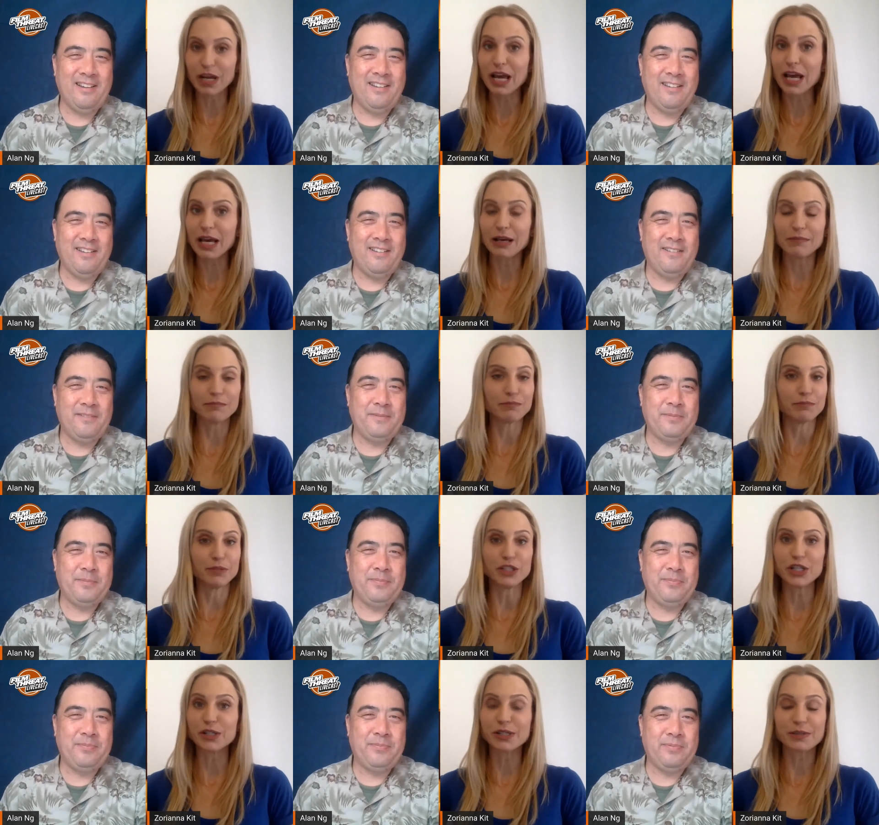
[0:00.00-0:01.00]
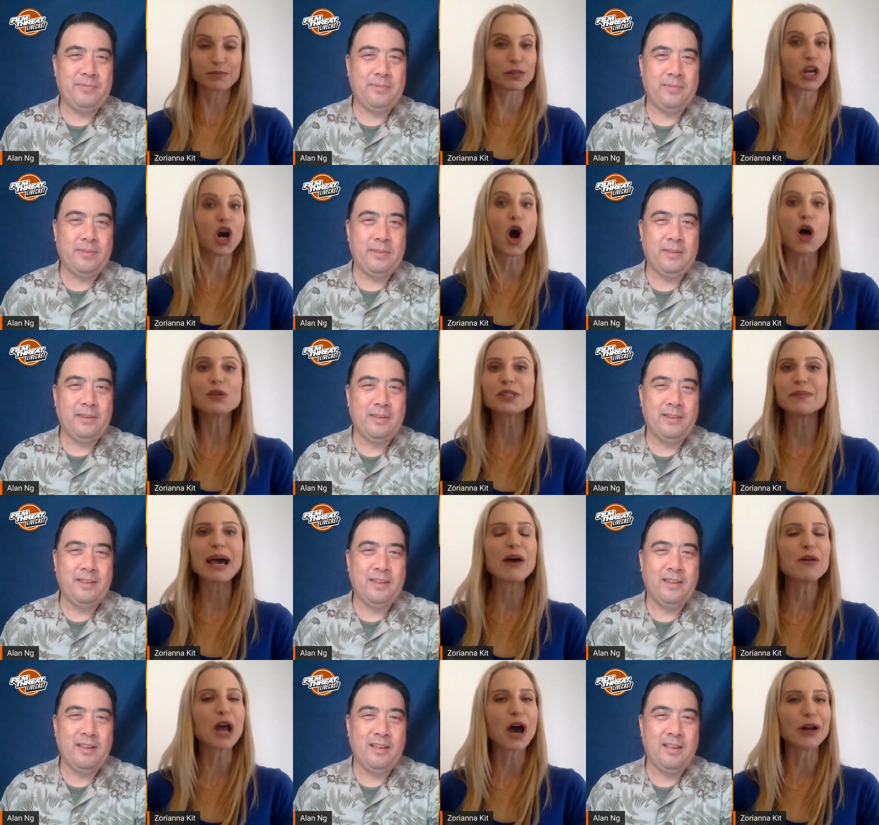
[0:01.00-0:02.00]
Speaker 1: uh, just calls him
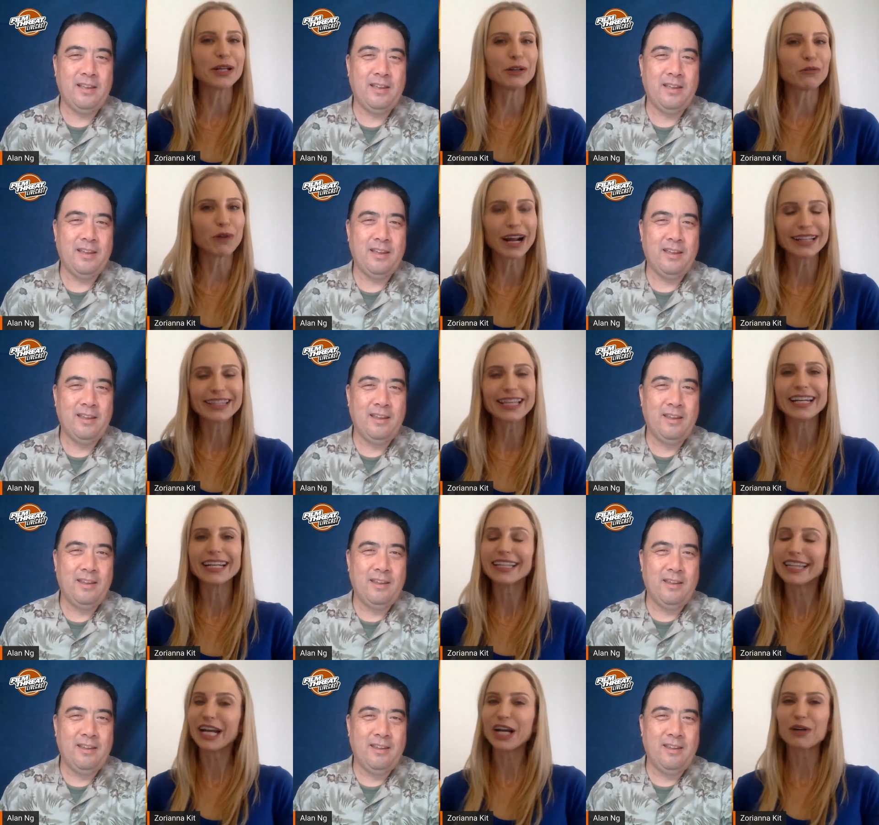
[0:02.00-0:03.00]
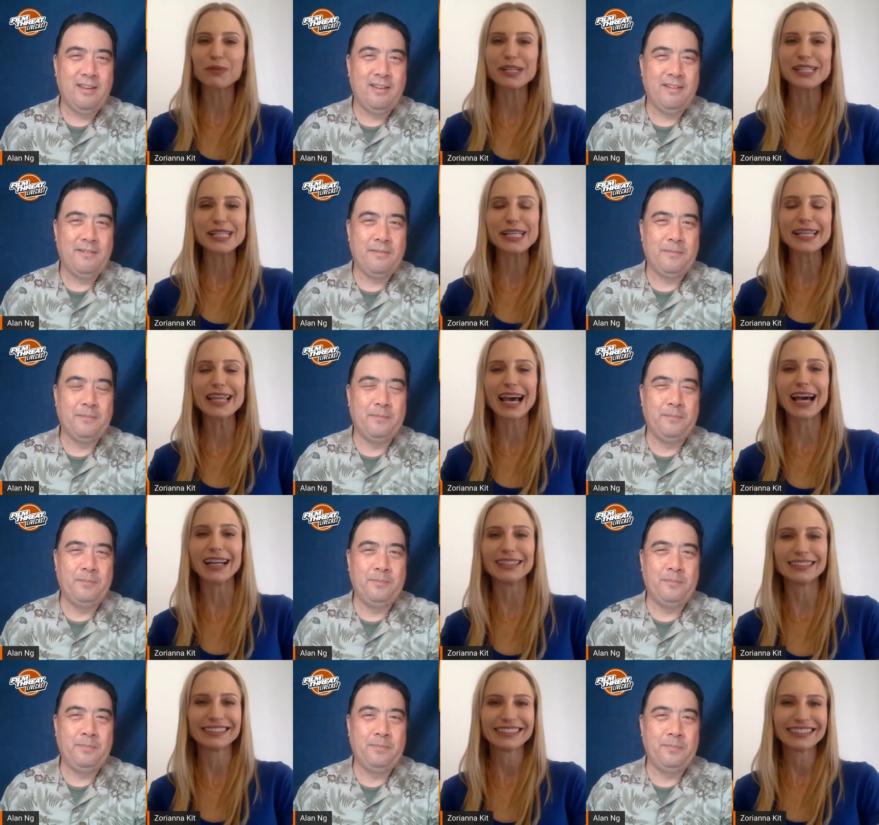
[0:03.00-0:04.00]
out on it right then and there. We see that.
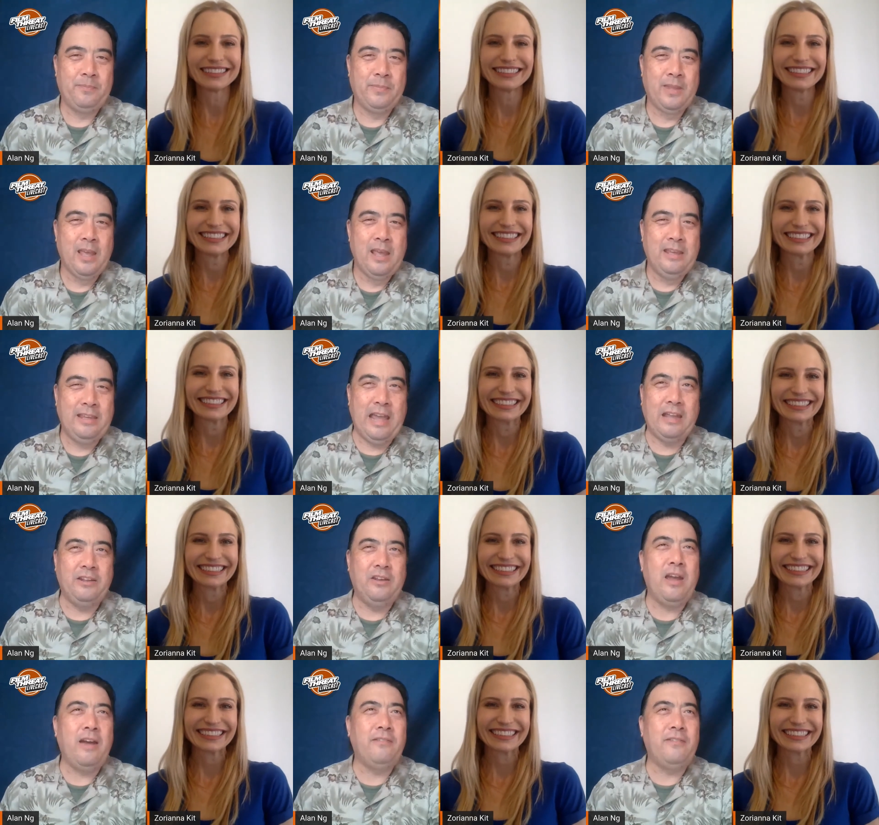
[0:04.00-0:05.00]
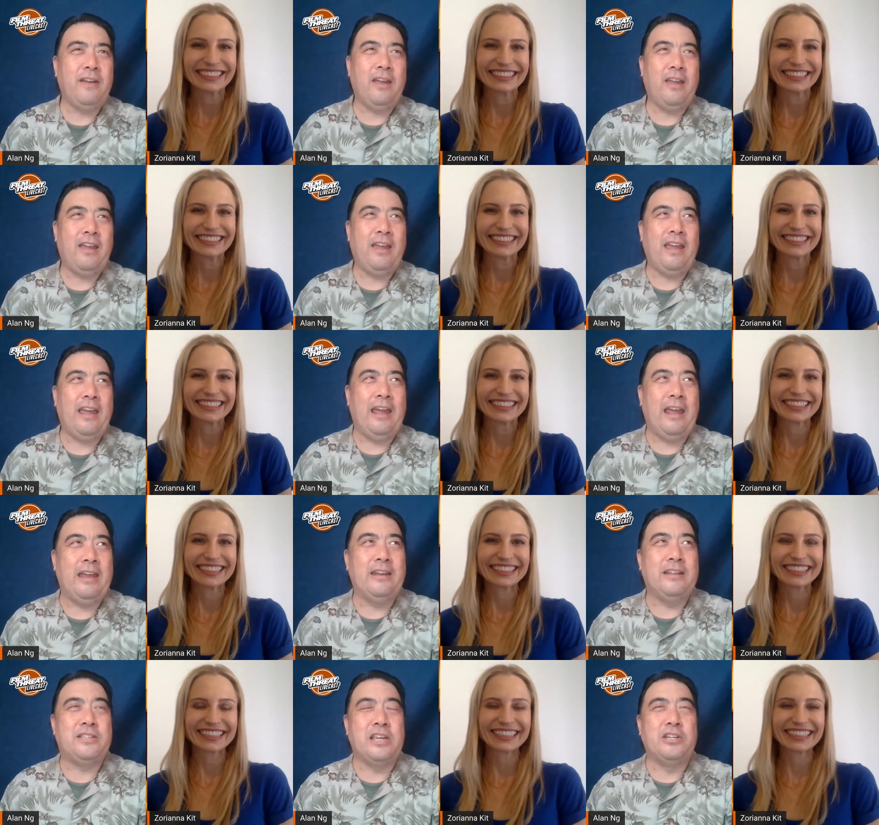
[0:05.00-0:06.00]
Mm -hmm.
Speaker 2: Yeah, and you have,
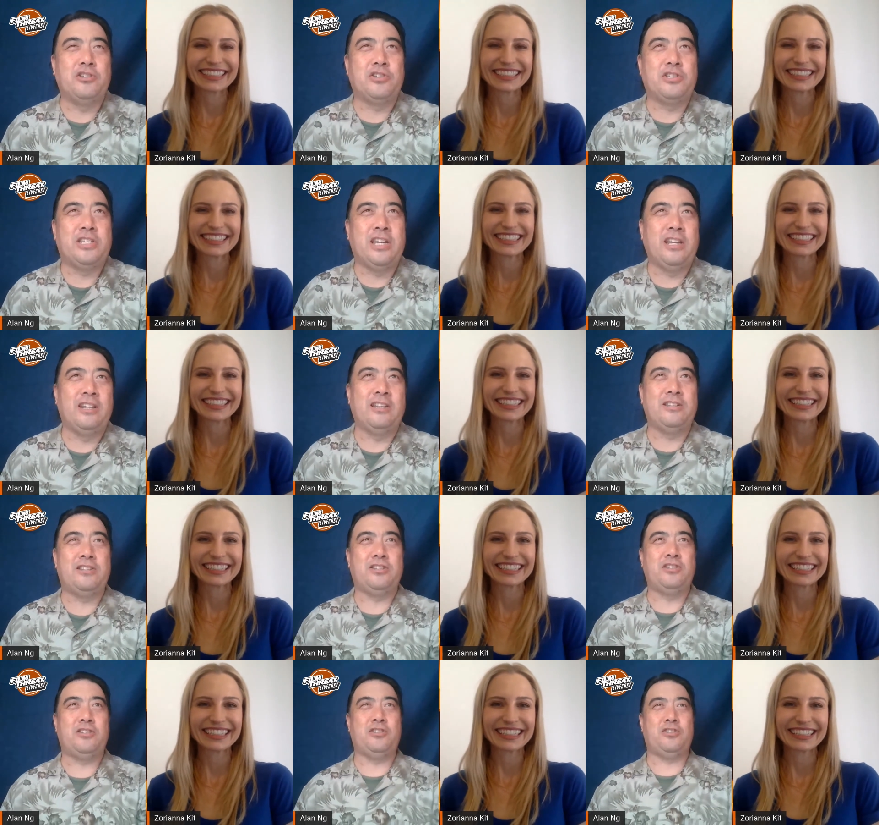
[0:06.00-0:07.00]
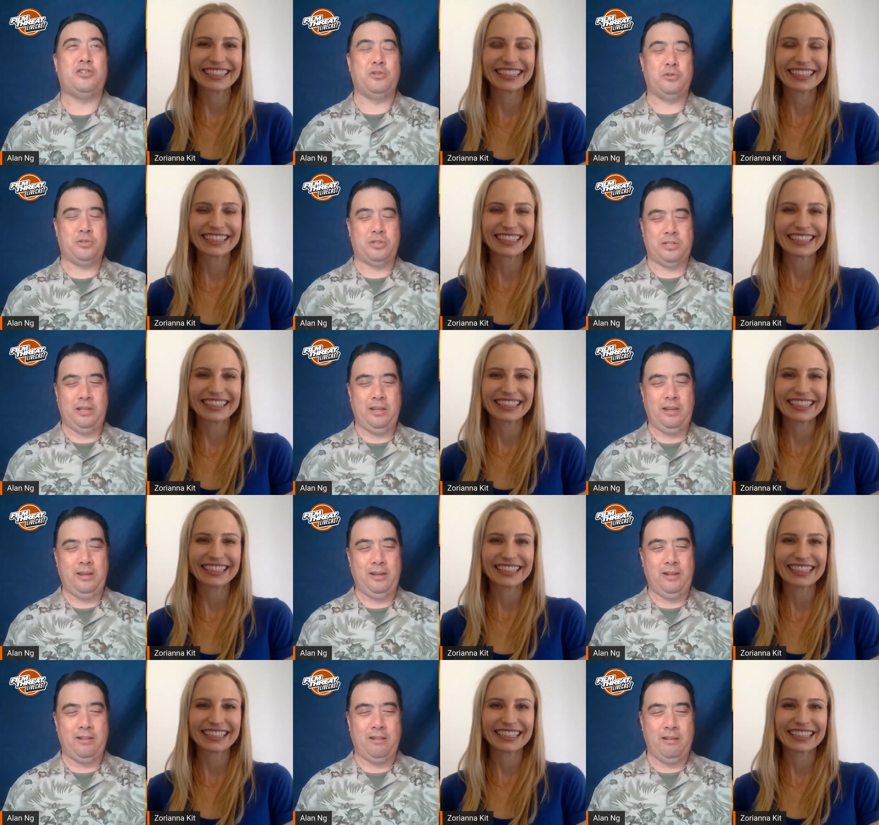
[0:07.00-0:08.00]
and it's interesting to
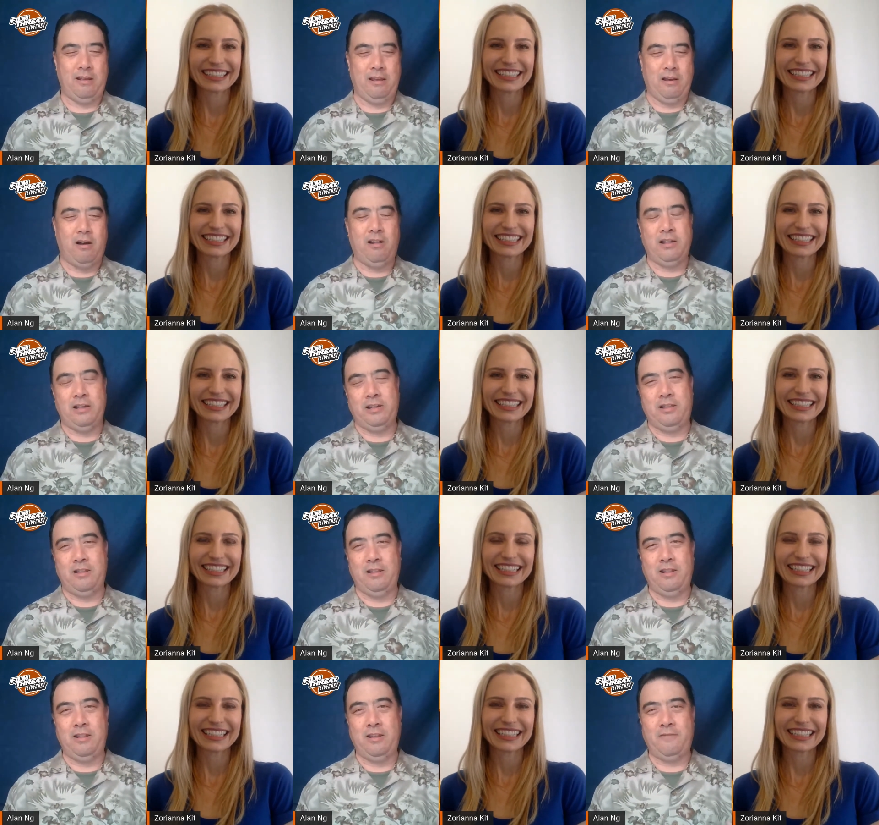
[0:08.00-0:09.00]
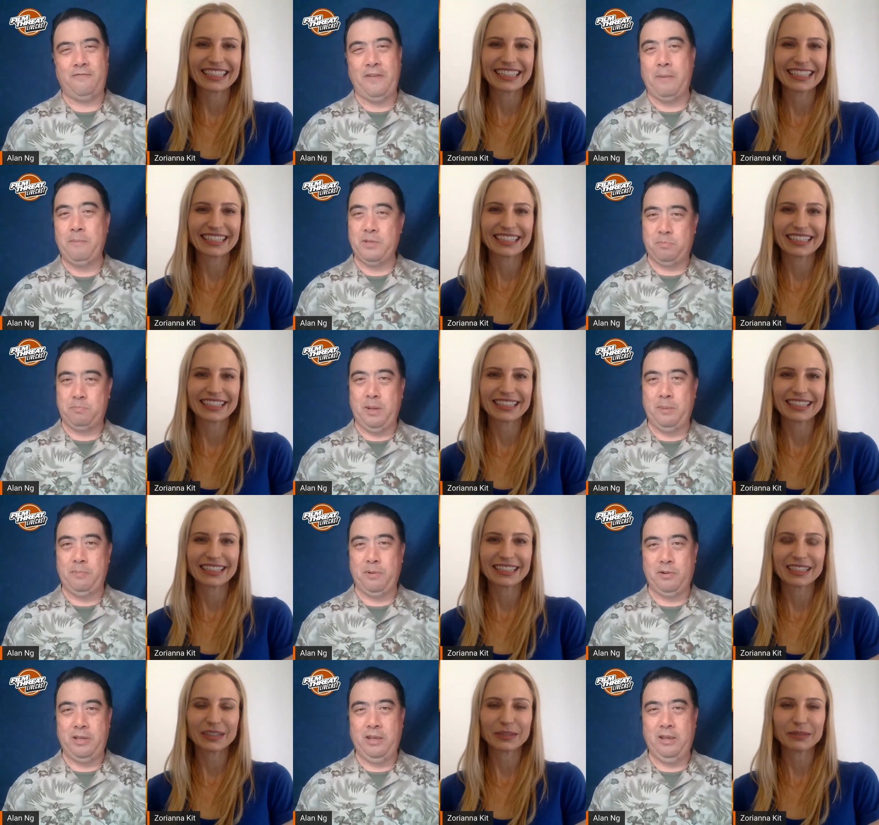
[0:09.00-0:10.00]
see all the famous
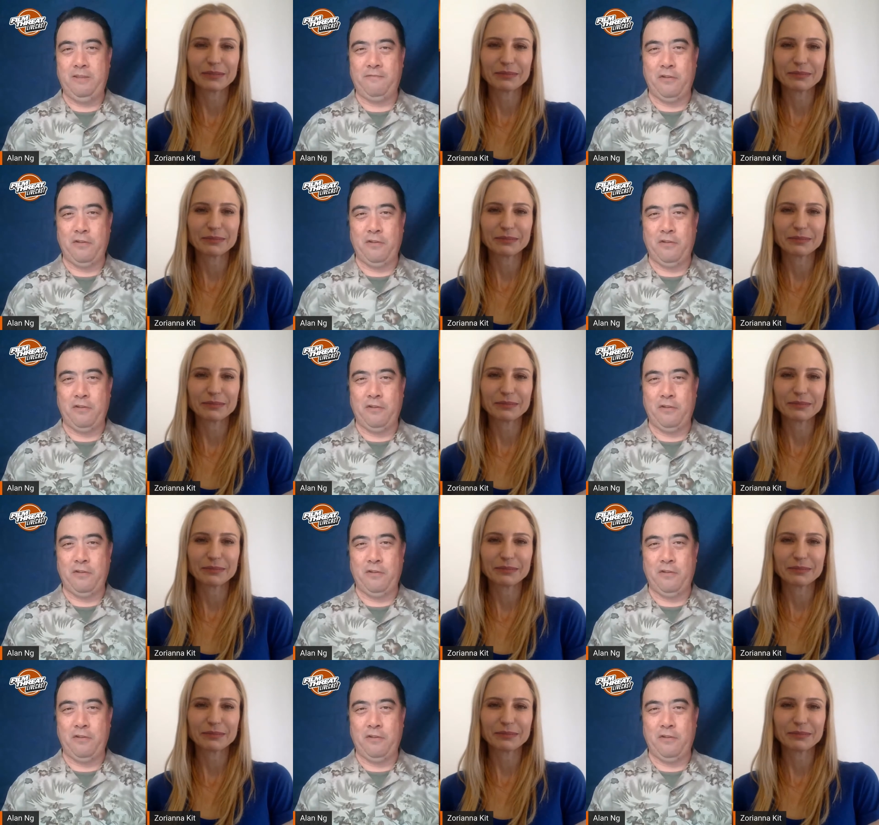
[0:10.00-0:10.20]
people he